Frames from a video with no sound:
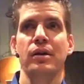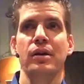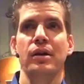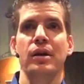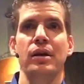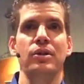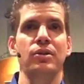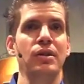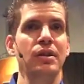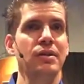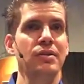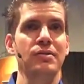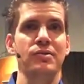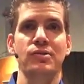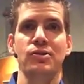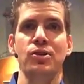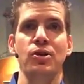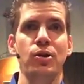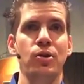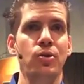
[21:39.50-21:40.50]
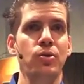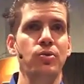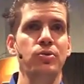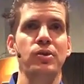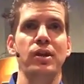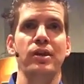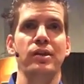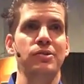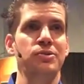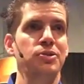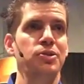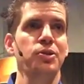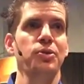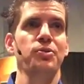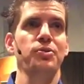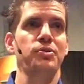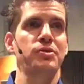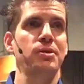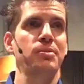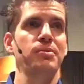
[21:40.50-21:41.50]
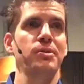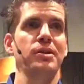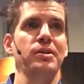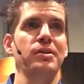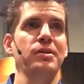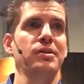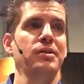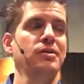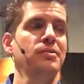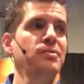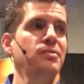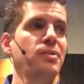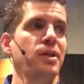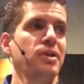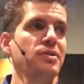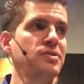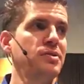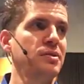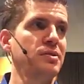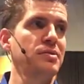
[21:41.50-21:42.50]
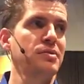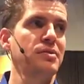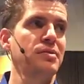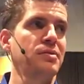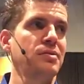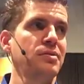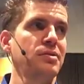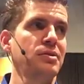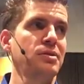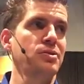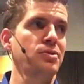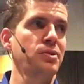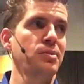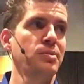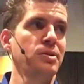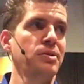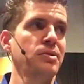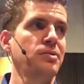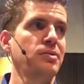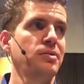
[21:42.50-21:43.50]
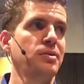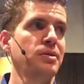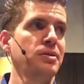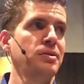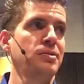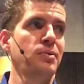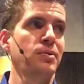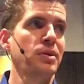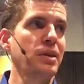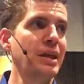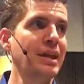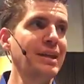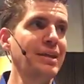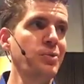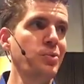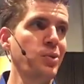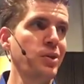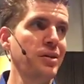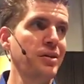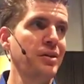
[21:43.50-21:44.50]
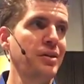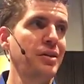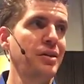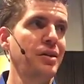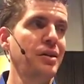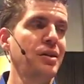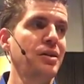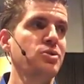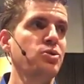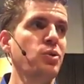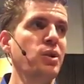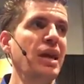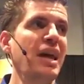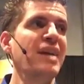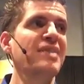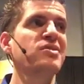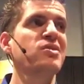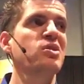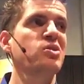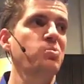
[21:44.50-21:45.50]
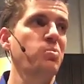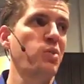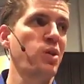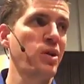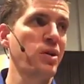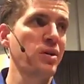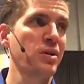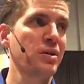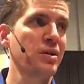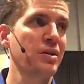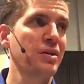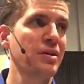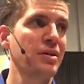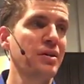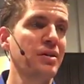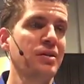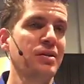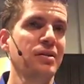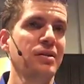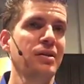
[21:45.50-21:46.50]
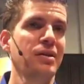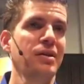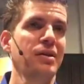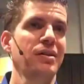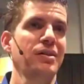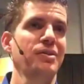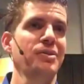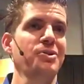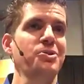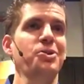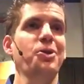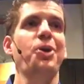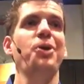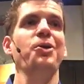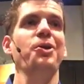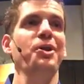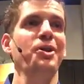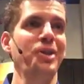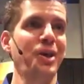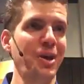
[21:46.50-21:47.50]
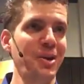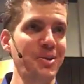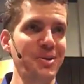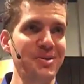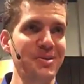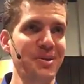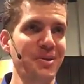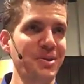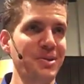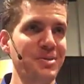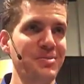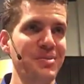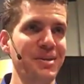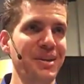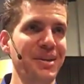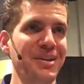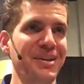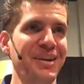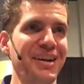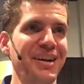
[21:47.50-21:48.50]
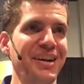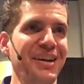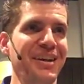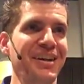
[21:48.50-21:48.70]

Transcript: And it is no excuse to be racist or discriminatory toward anyone. So he has this mark, the scarlet letter, so to speak, right?